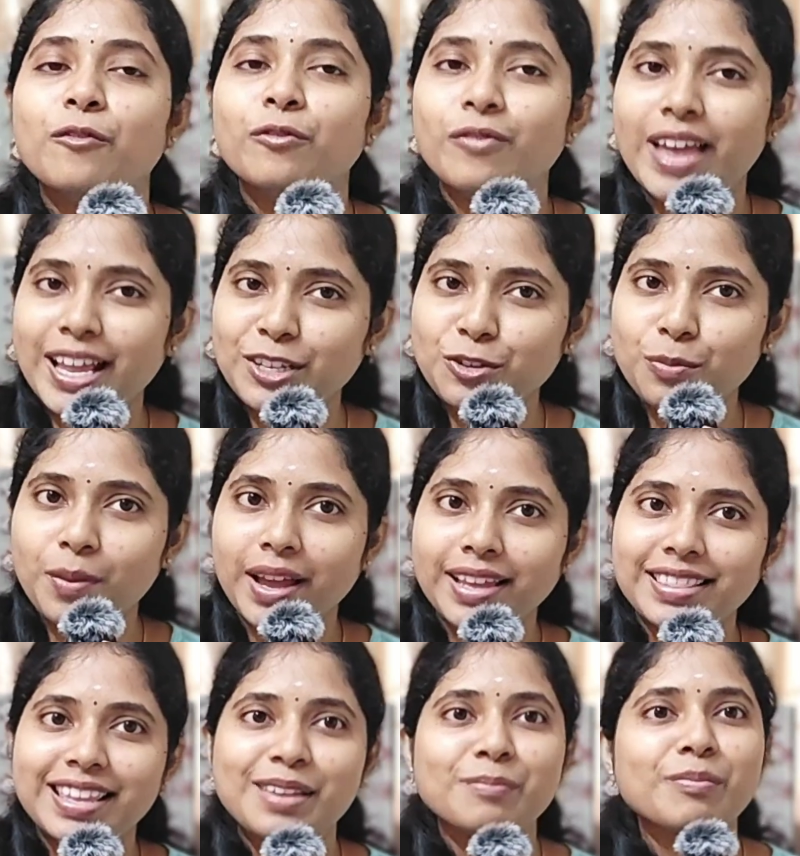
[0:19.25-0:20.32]
where to buy
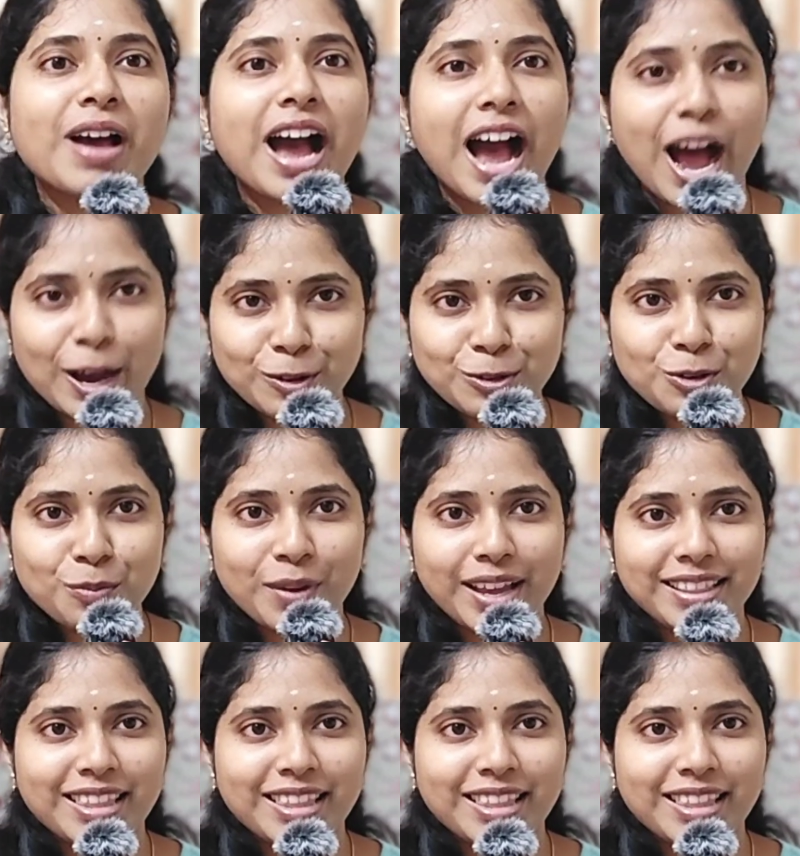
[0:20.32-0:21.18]
them, how to buy